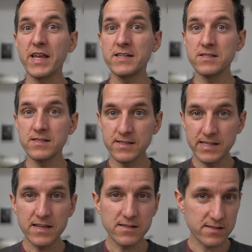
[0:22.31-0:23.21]
And in
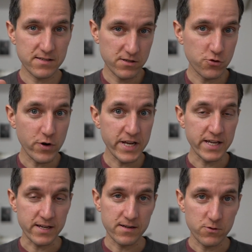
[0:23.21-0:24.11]
this
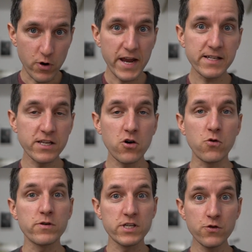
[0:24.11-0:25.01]
training right now,